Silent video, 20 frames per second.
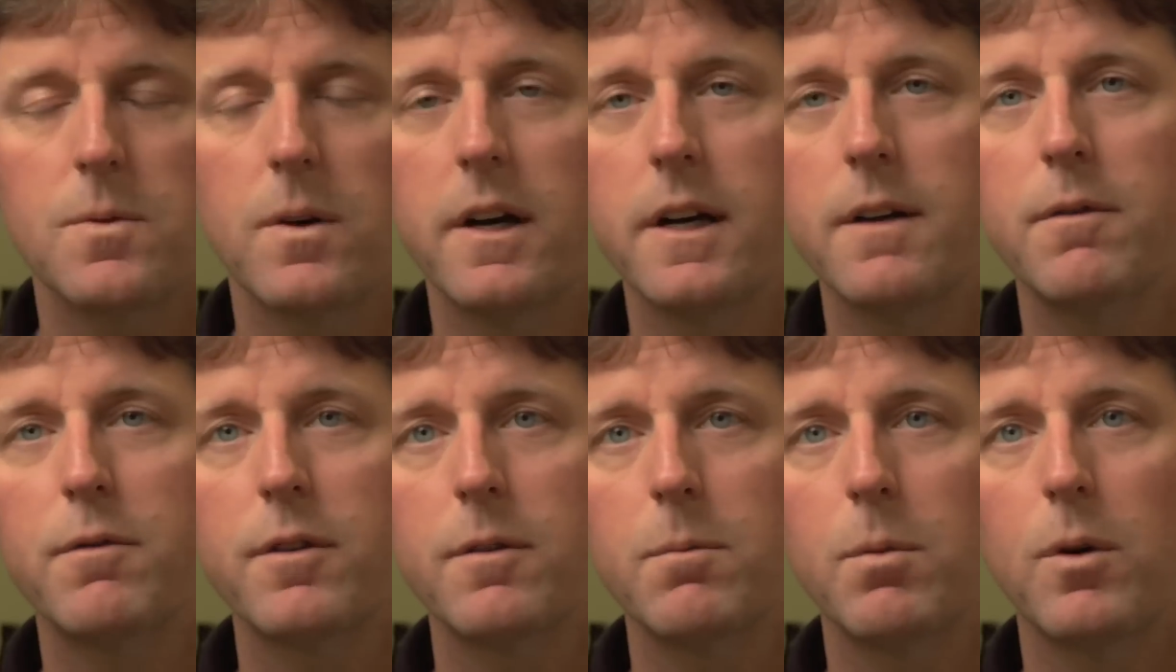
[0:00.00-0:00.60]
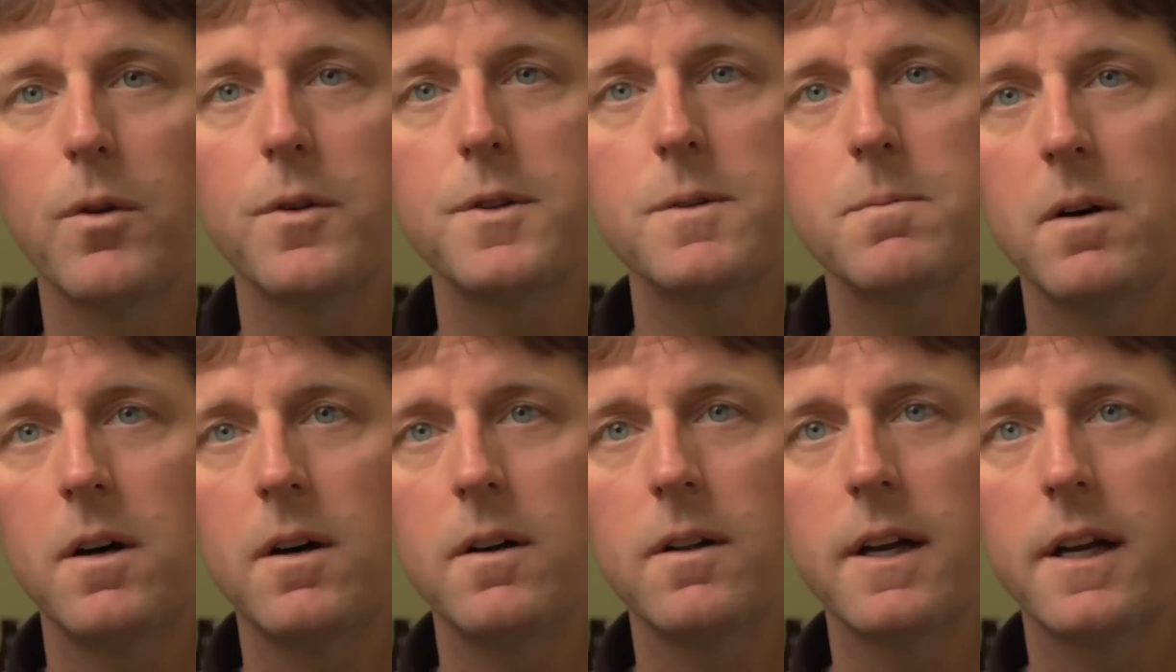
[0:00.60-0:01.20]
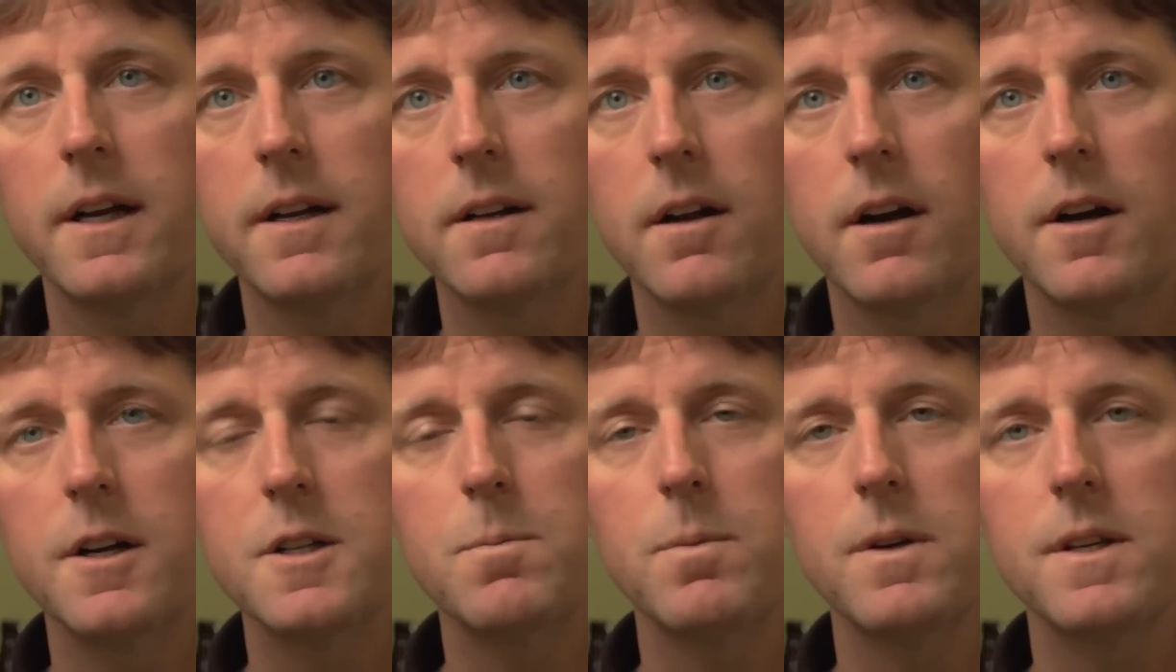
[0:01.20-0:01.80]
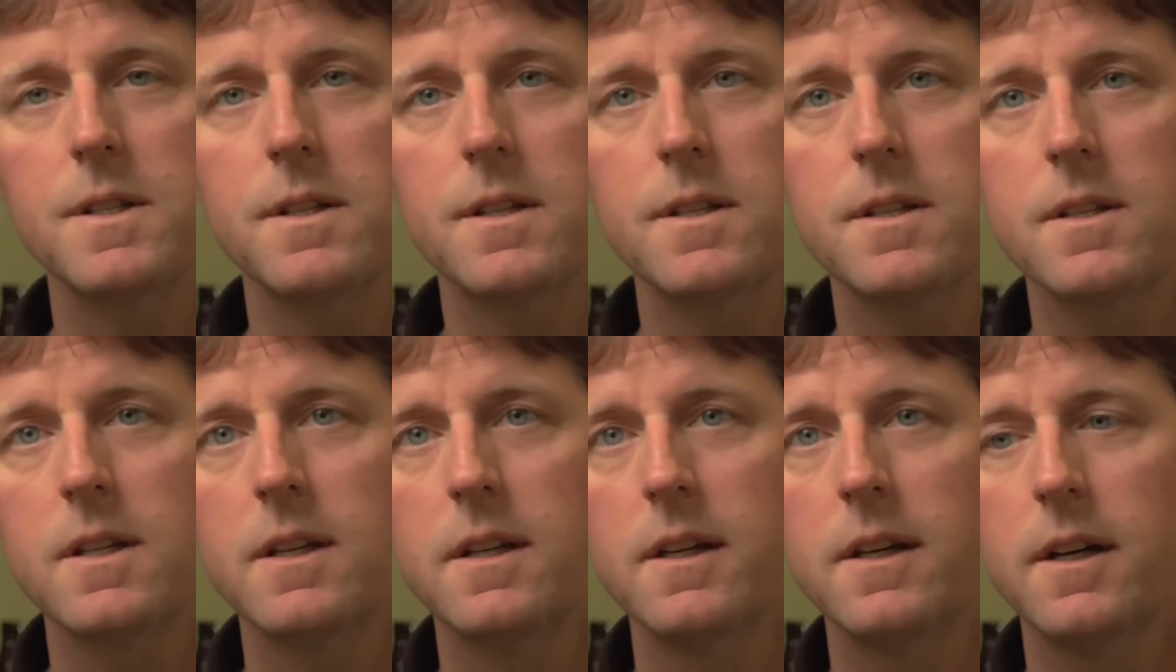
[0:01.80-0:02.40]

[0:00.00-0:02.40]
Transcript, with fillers: right for both small and large business.